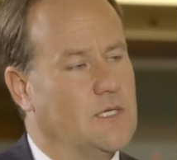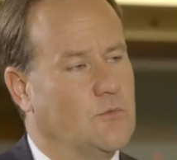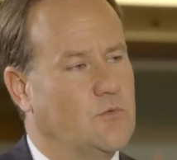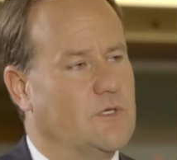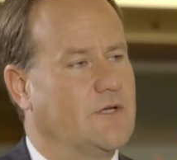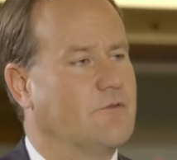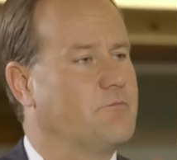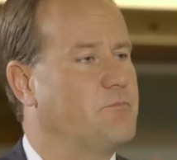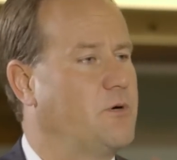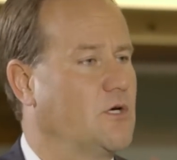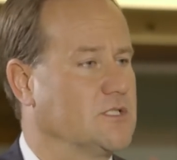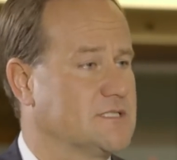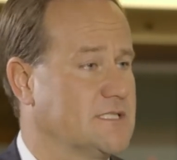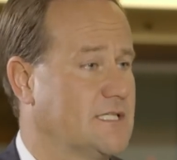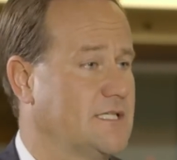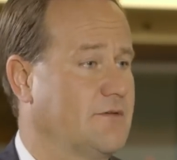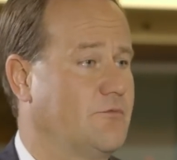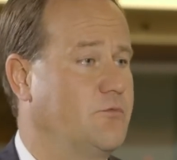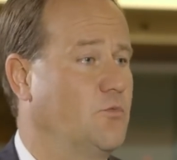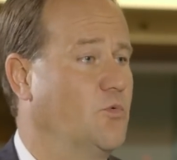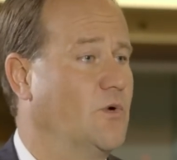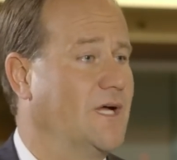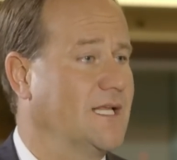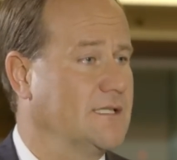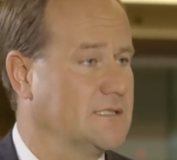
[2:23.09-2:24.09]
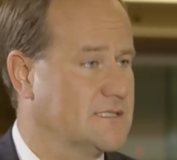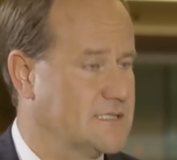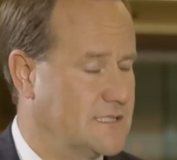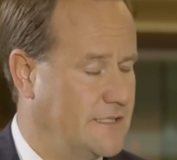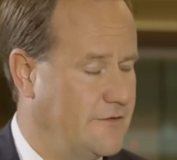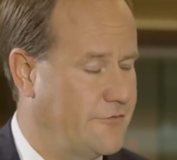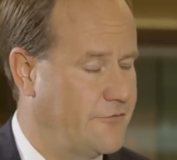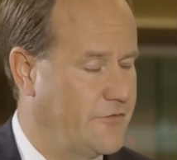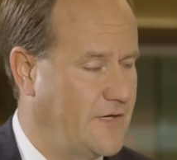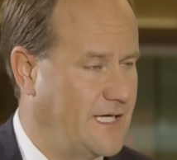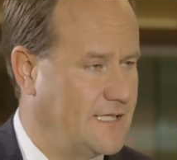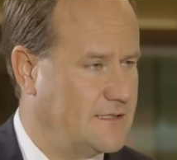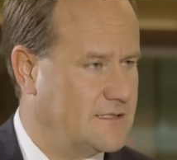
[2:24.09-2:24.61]
we have positive wealth
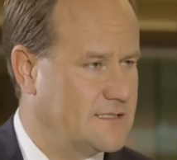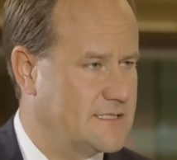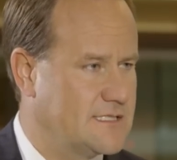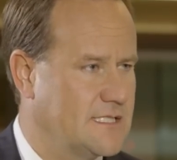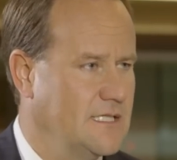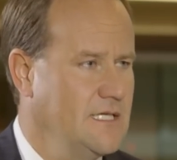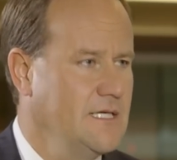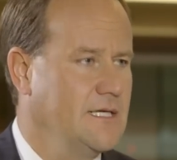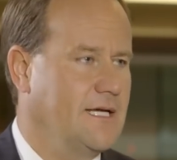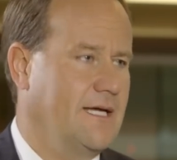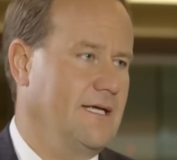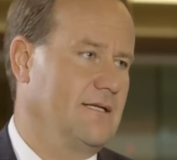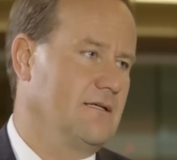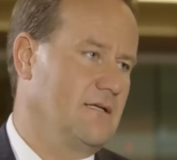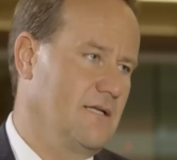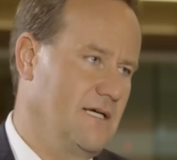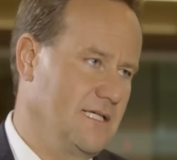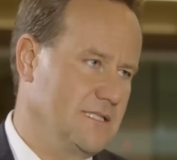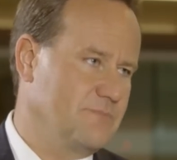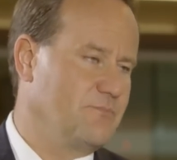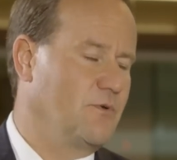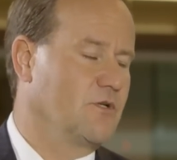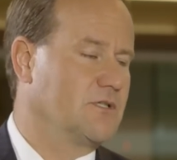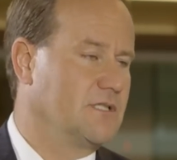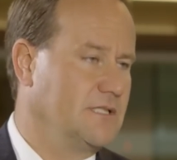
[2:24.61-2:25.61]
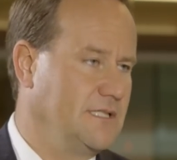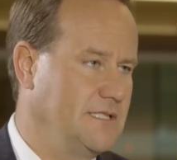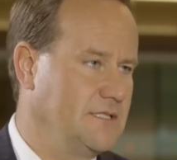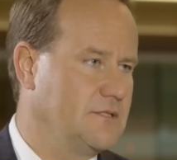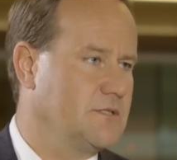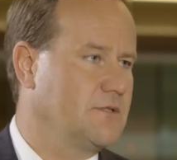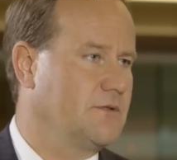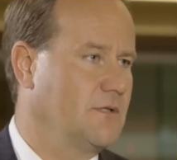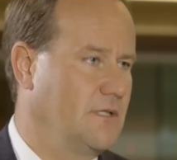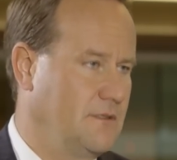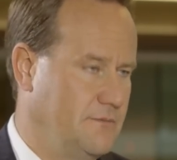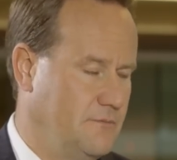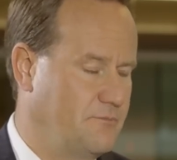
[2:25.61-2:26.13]
effects, and last but
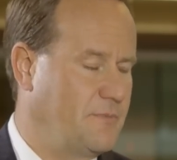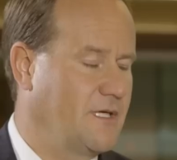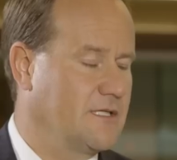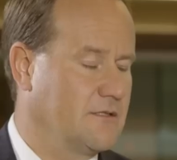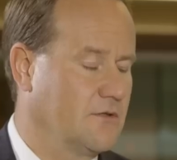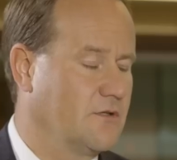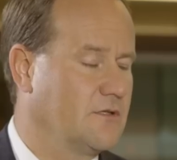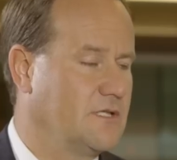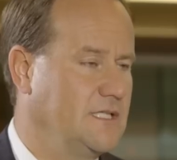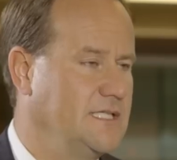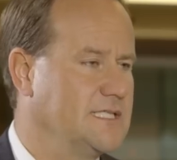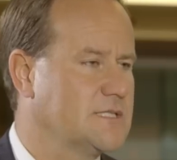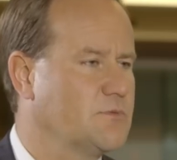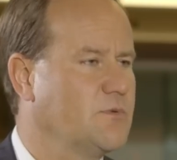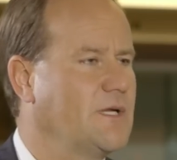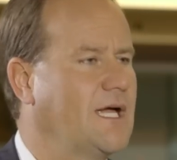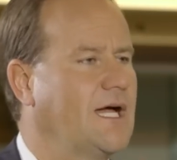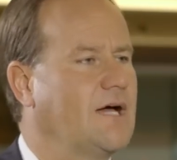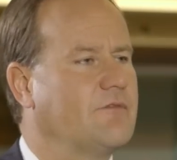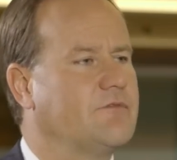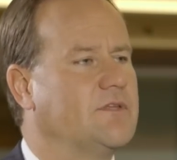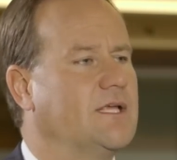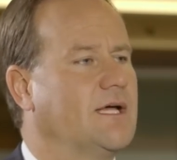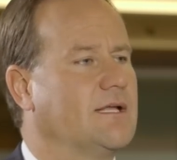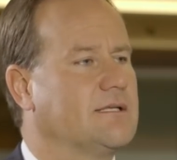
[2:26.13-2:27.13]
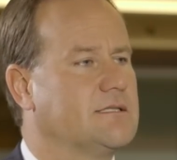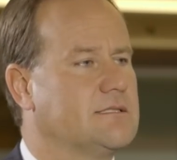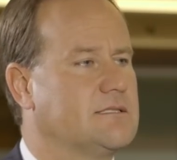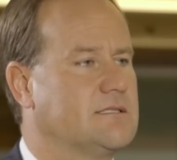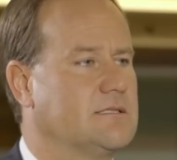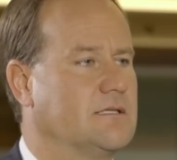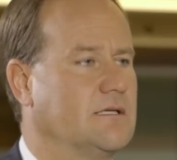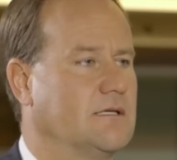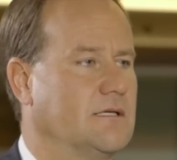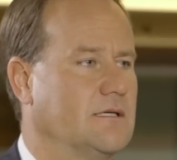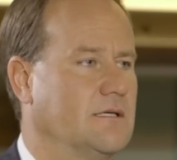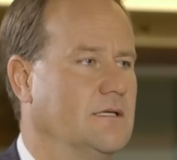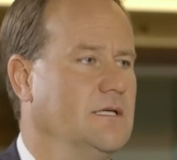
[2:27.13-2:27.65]
not least, we have that
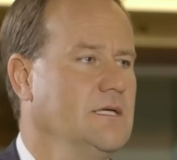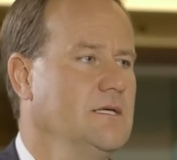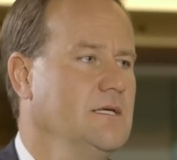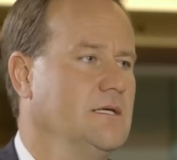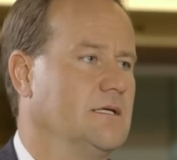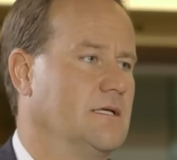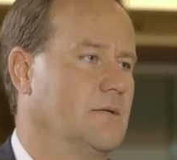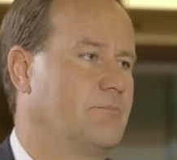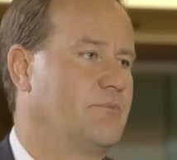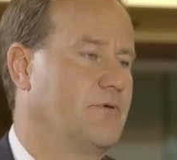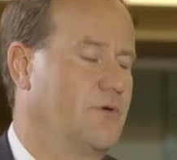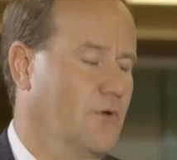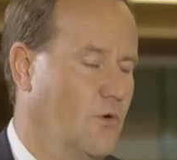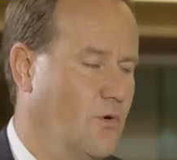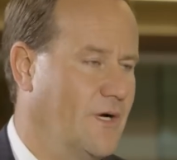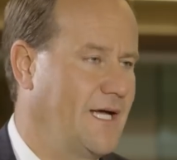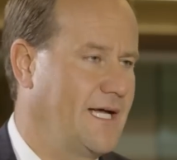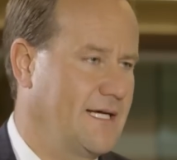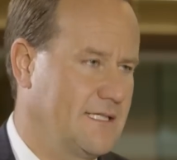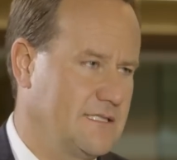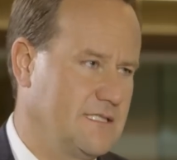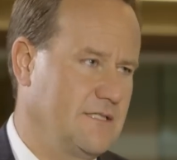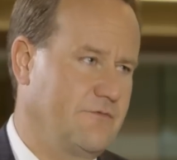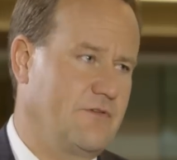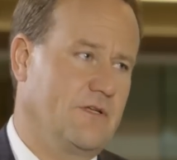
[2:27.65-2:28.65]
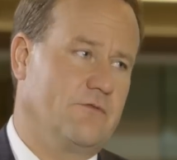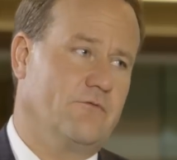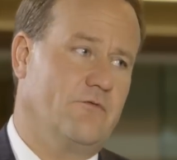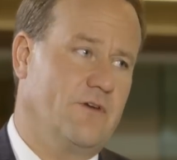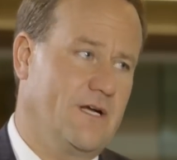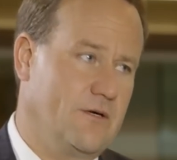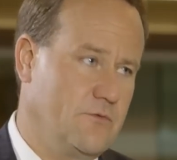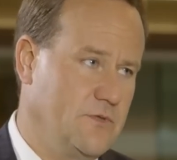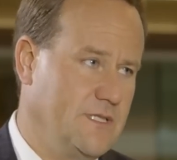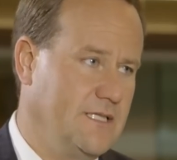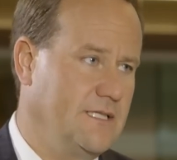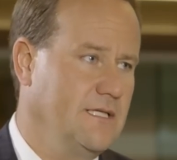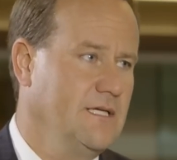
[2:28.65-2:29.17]
proactive and
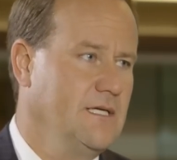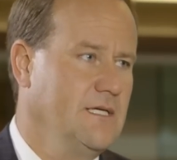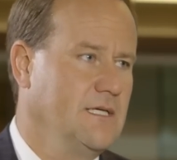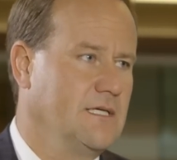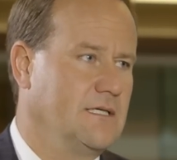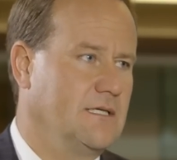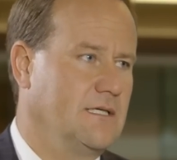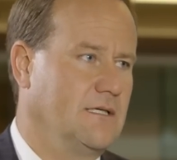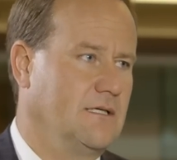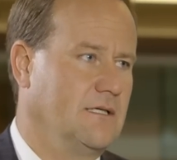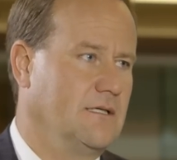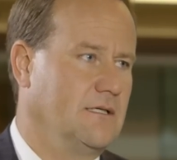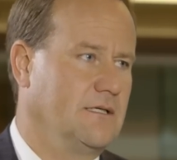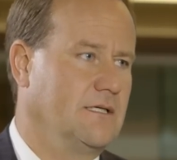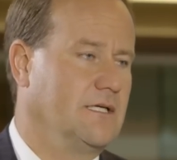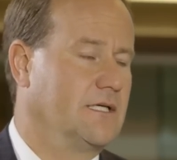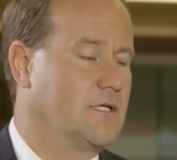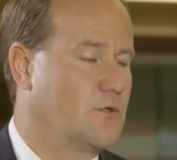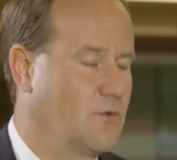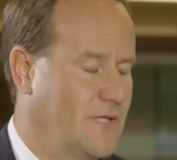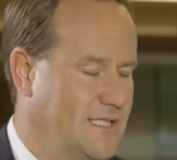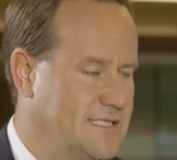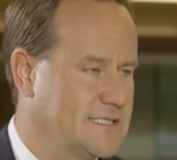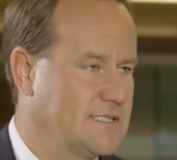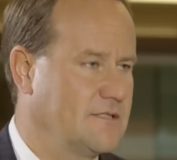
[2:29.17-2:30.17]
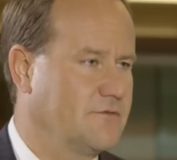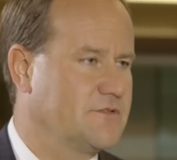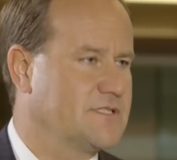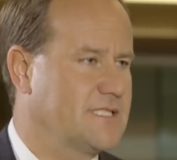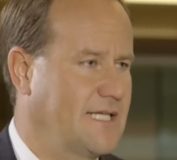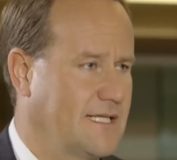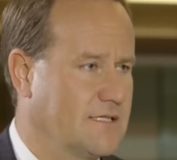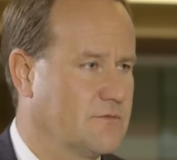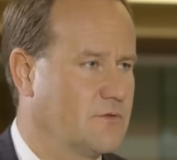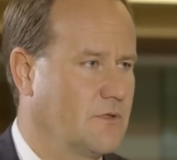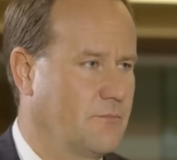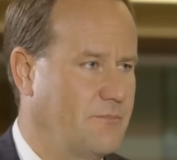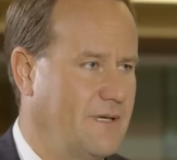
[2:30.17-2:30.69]
very aggressive
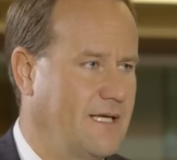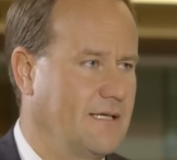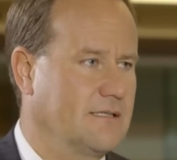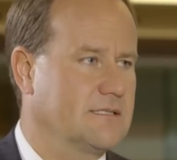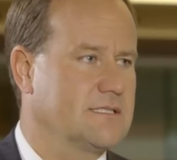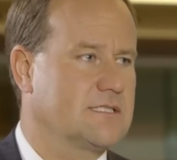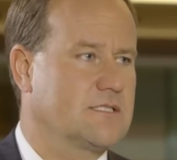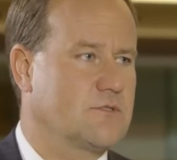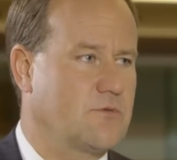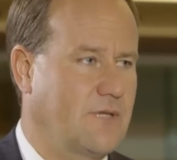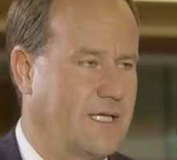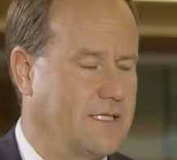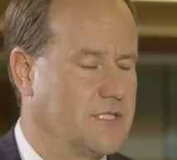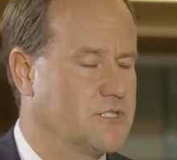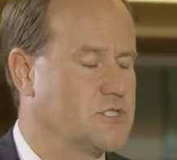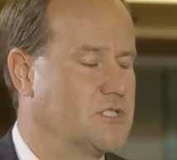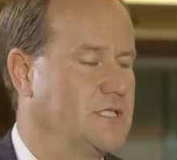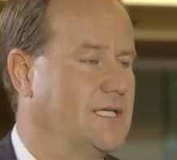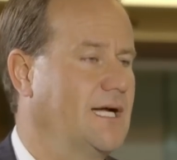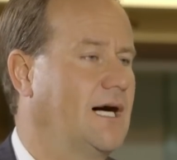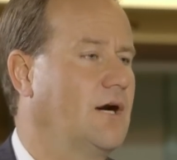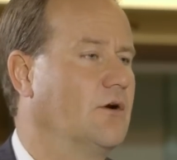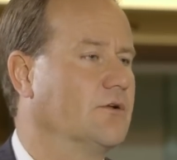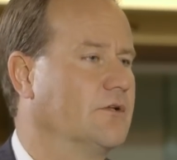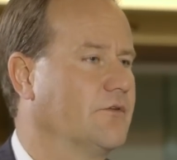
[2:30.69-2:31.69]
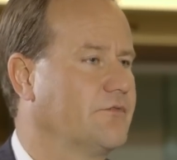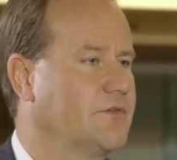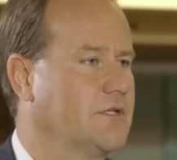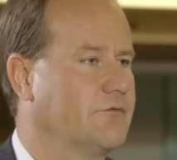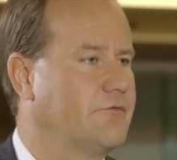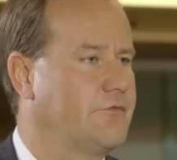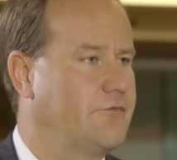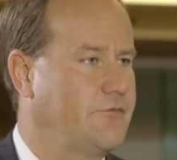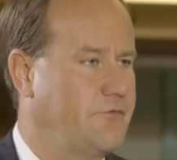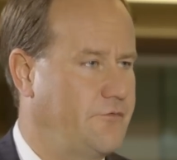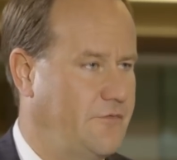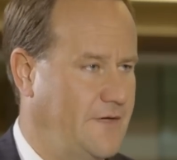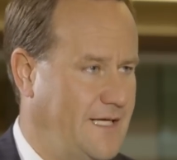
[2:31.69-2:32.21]
central bank strategy out of the
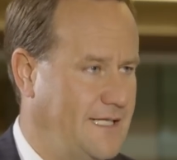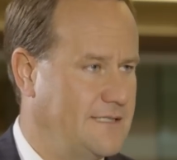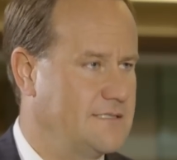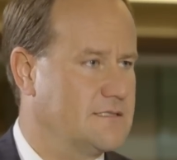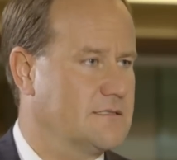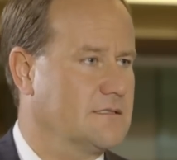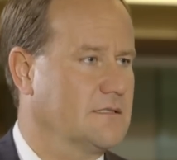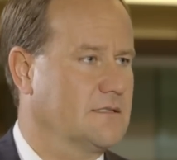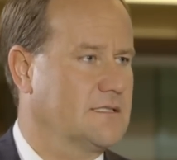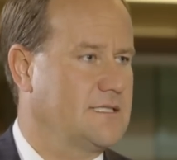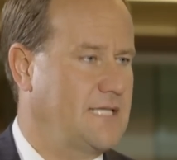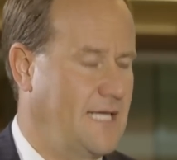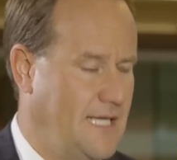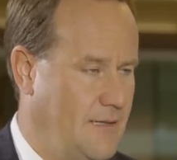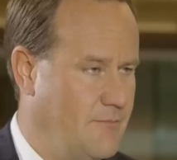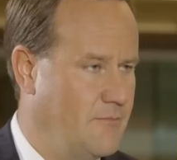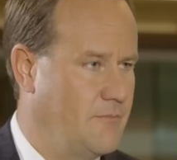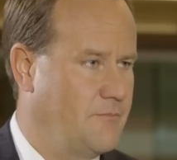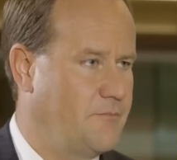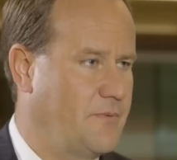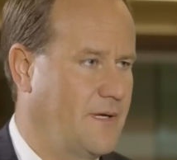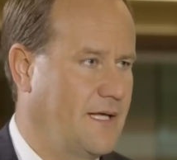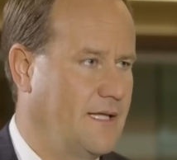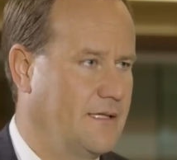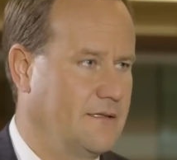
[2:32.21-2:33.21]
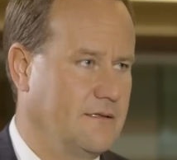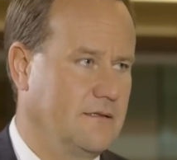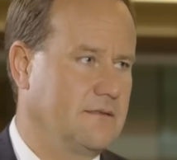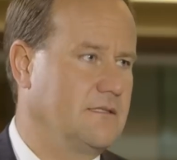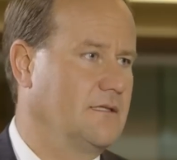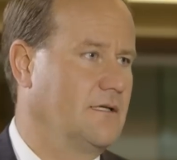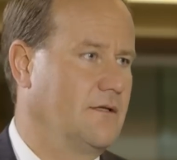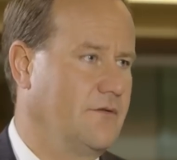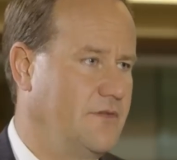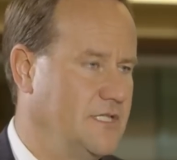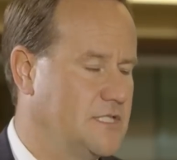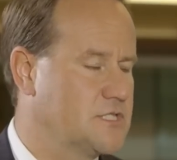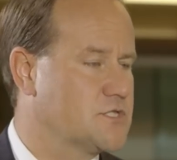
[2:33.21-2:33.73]
Fed camp, and
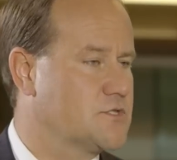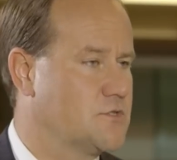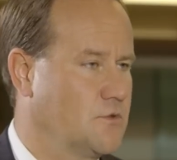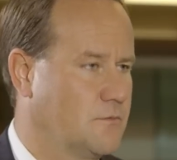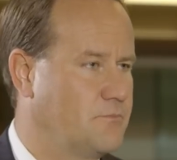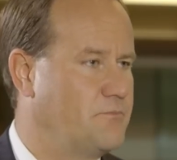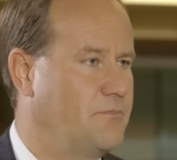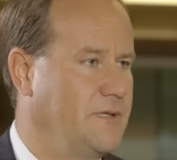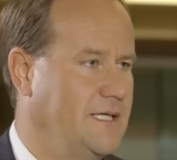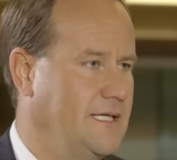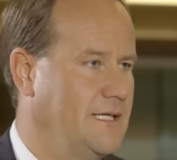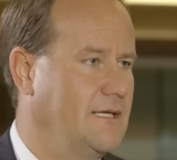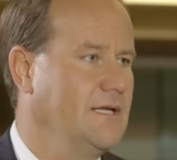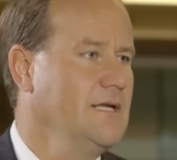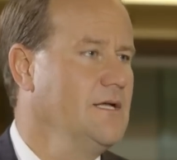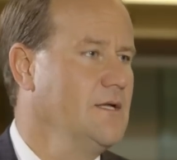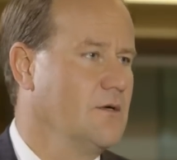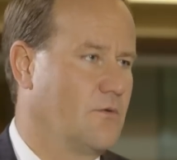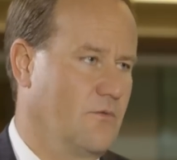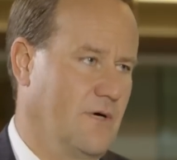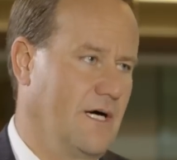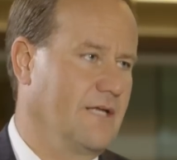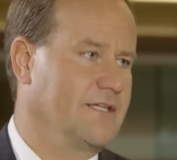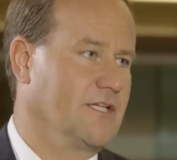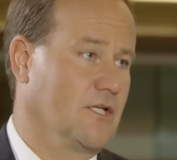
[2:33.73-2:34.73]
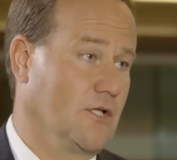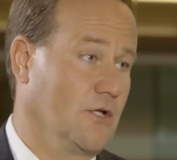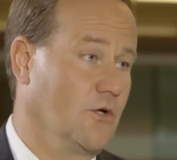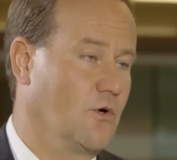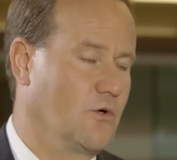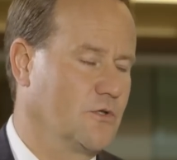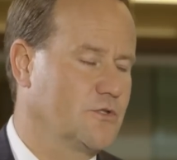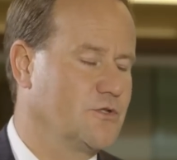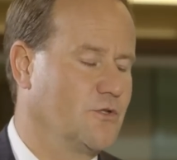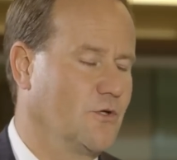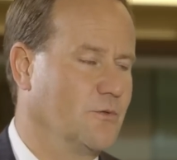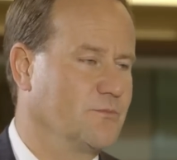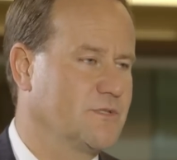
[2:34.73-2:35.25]
this should be rather a
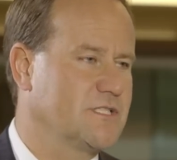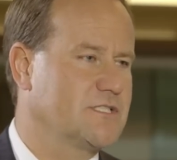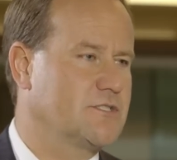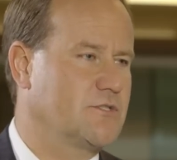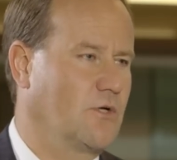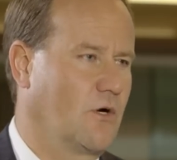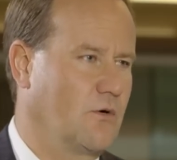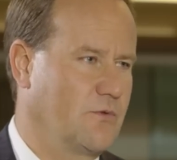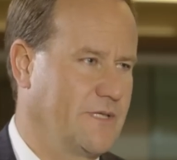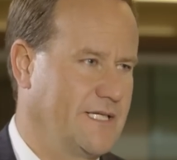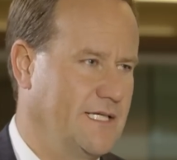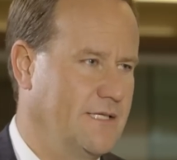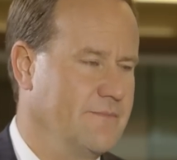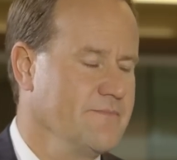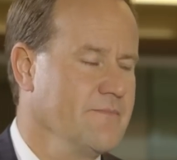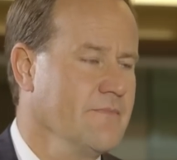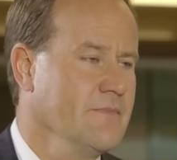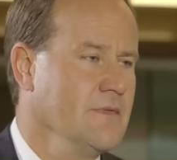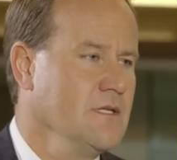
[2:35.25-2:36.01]
long-term story.